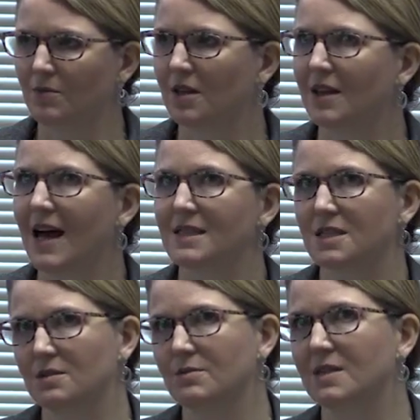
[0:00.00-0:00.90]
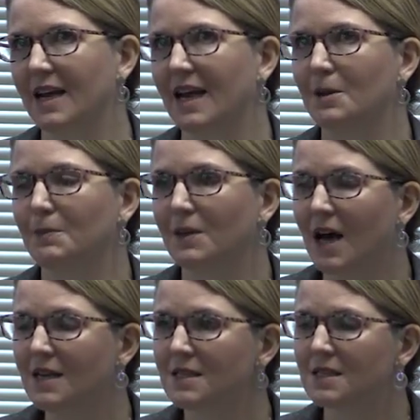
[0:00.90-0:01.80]
the last decade
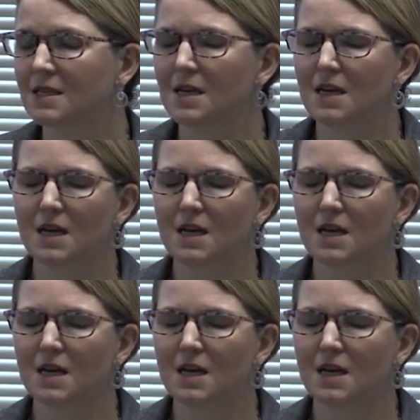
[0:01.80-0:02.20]
plus.